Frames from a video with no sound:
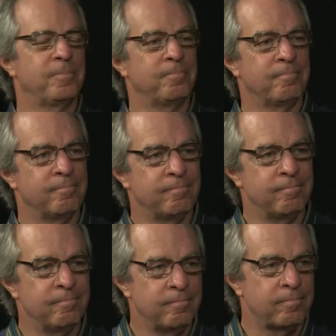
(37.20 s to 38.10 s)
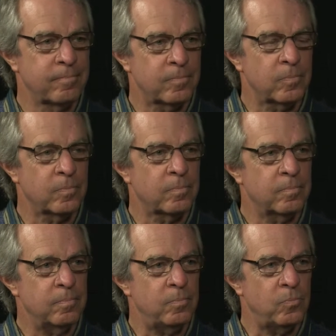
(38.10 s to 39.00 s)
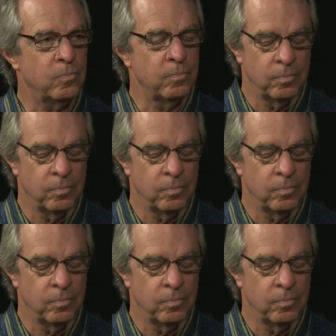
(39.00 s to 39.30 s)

Now, you're well known in the county.